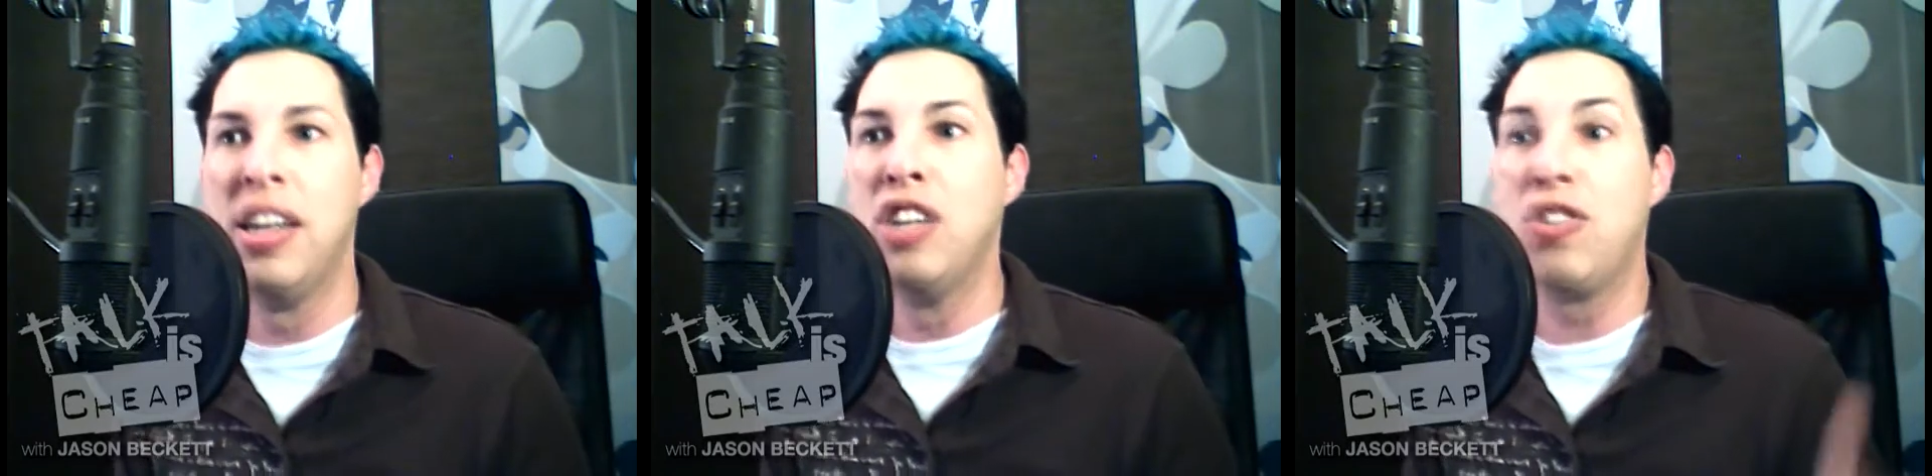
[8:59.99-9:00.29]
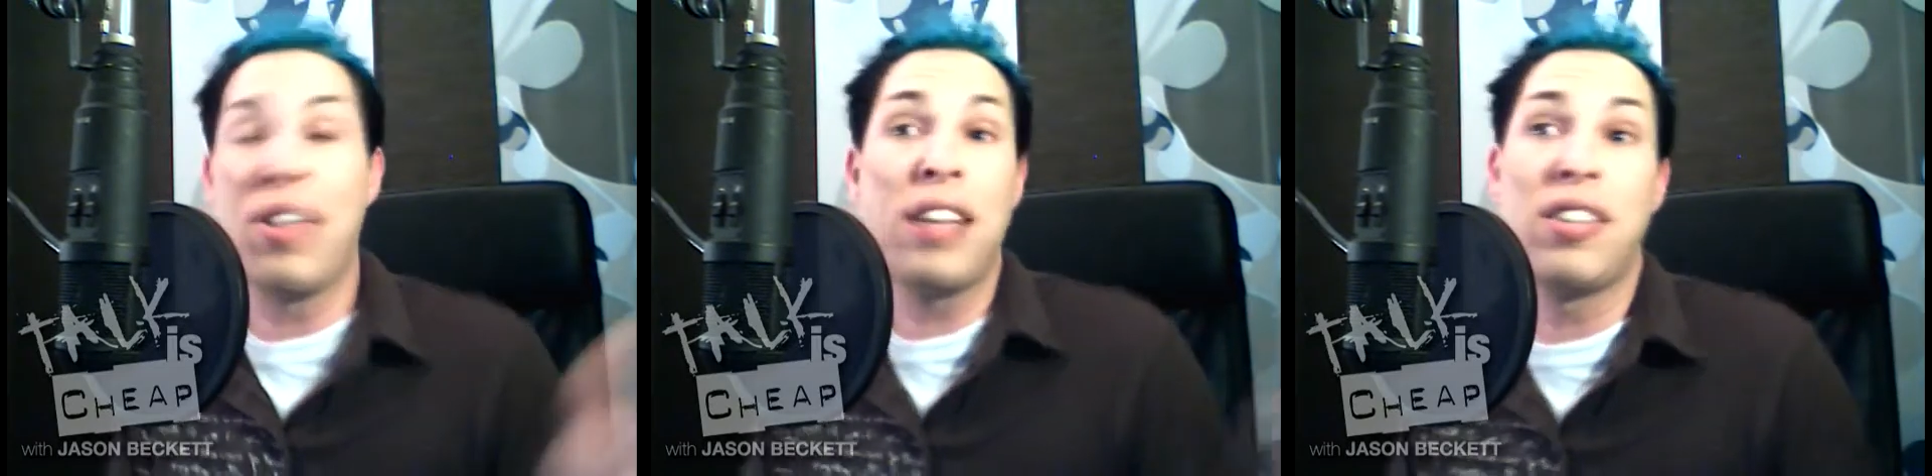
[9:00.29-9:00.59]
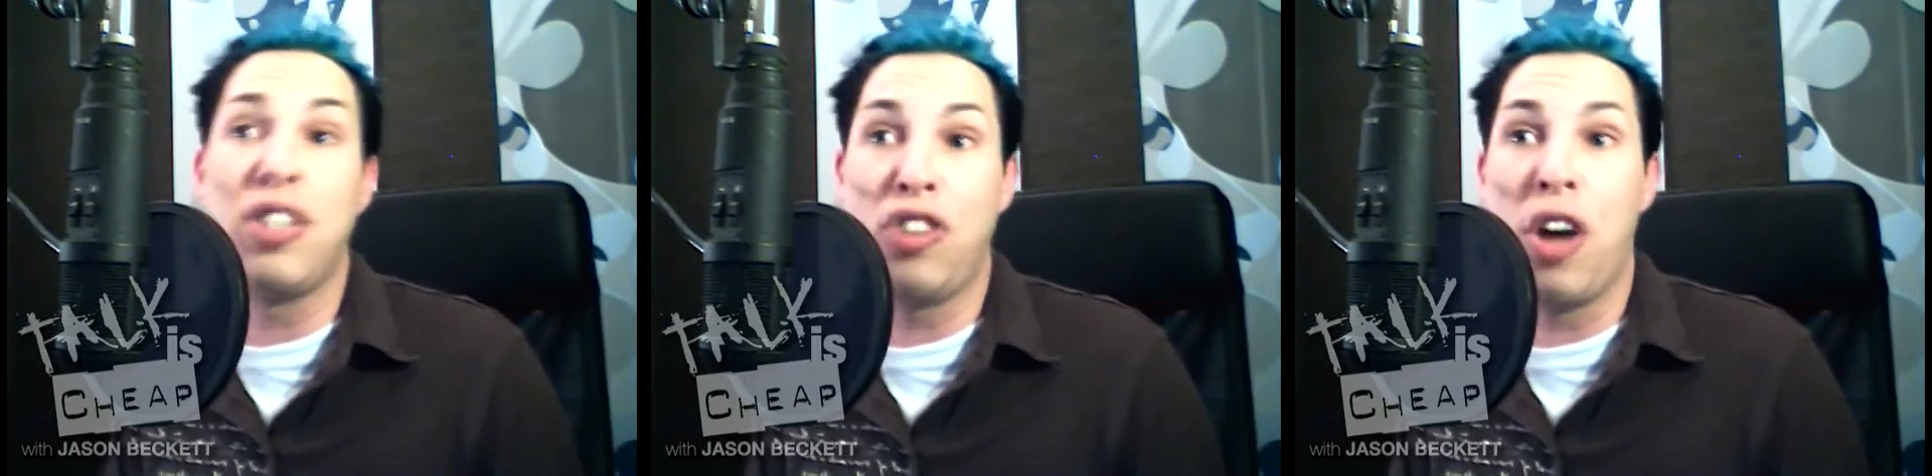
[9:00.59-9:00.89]
So that's
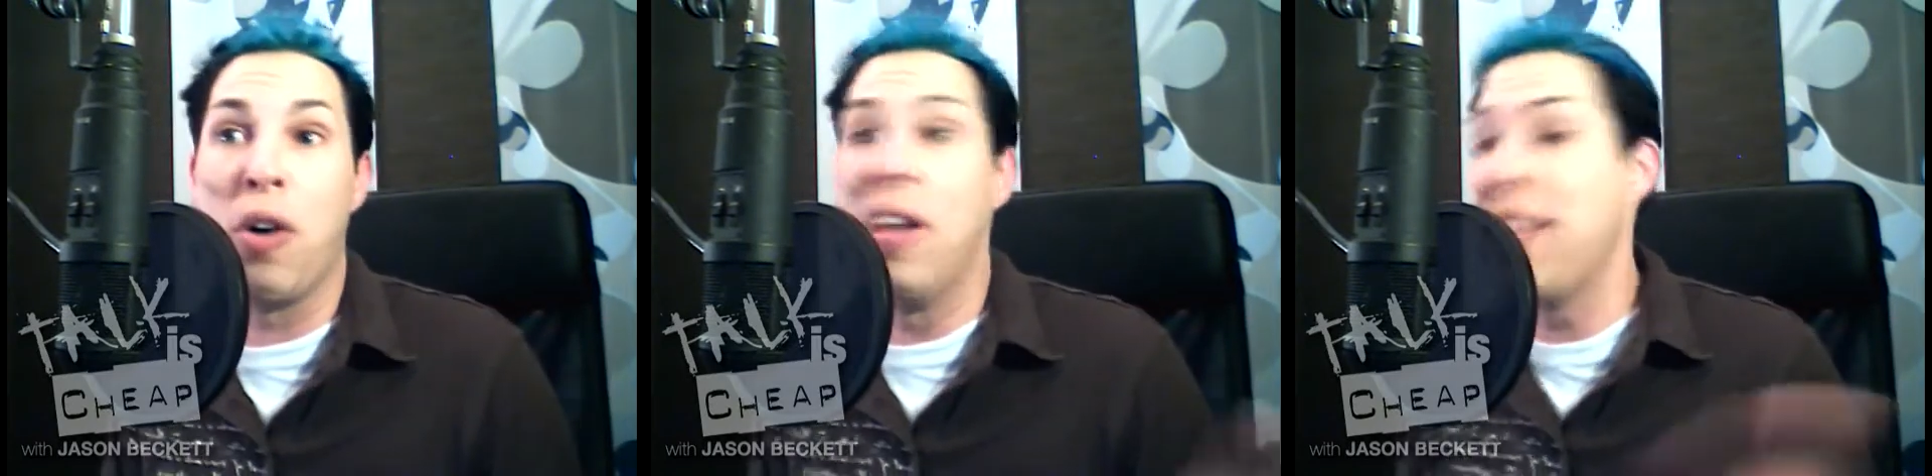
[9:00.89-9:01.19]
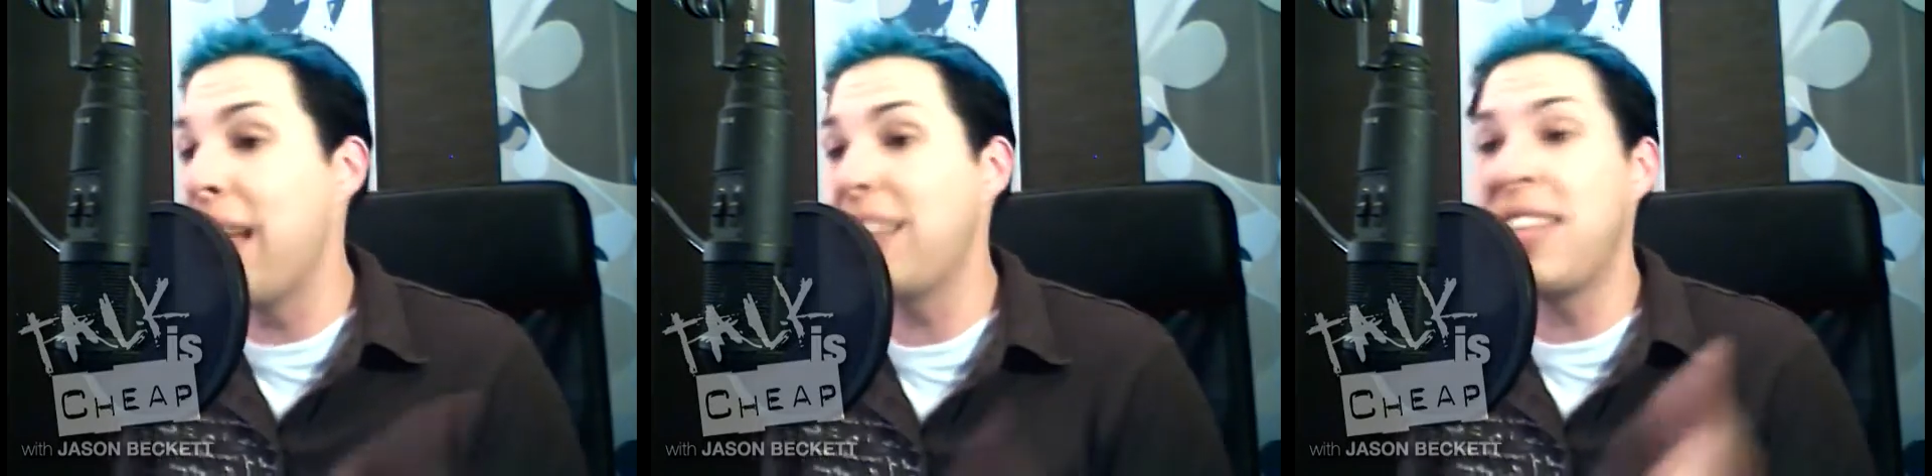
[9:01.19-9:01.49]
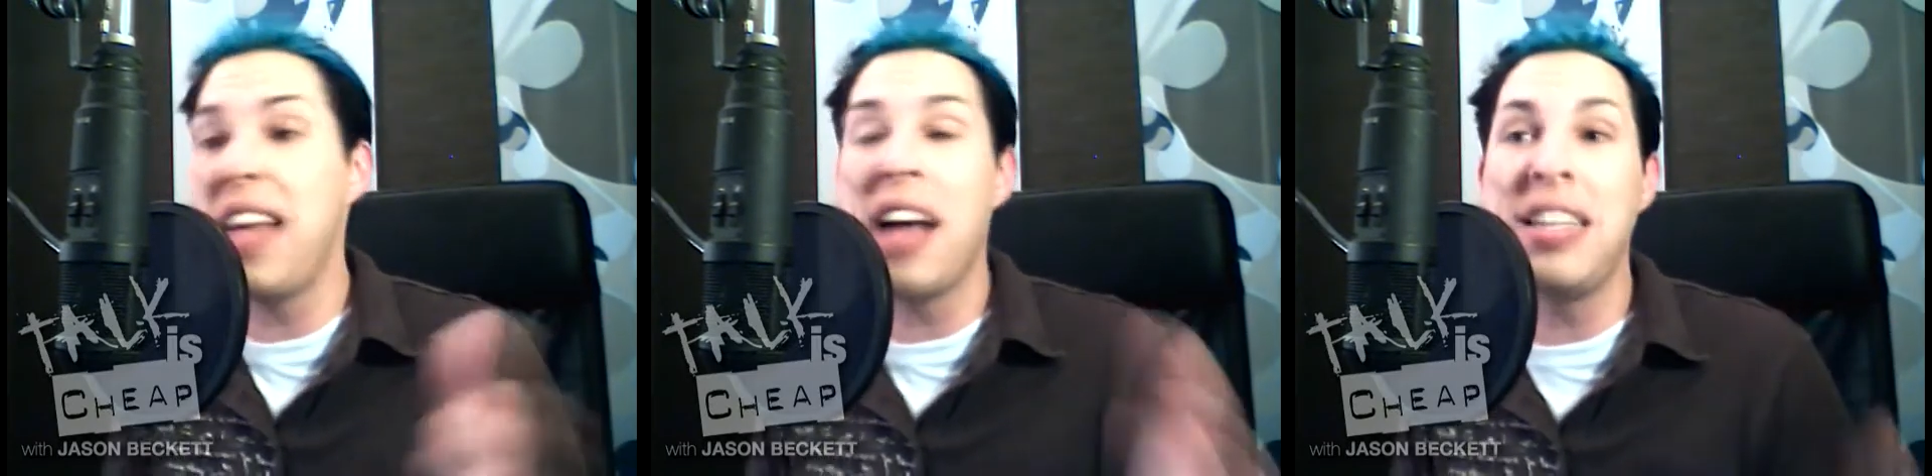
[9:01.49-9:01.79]
the show. That's
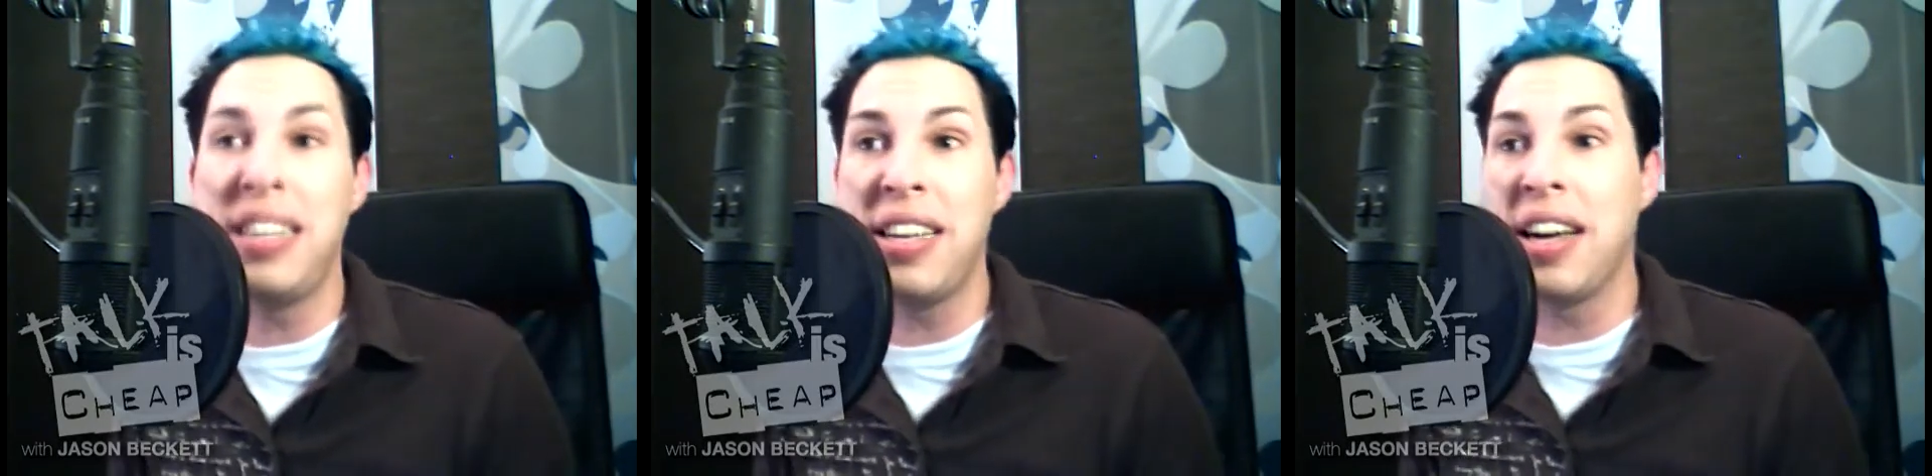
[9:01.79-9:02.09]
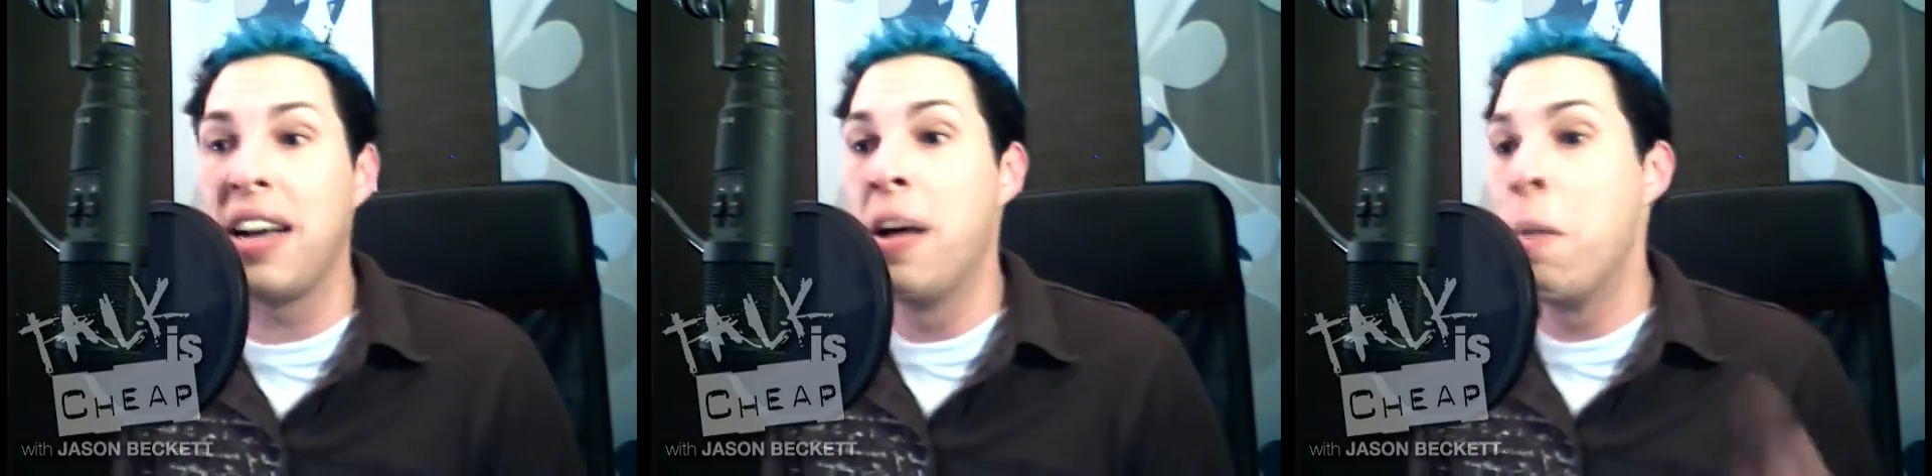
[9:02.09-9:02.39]
the idea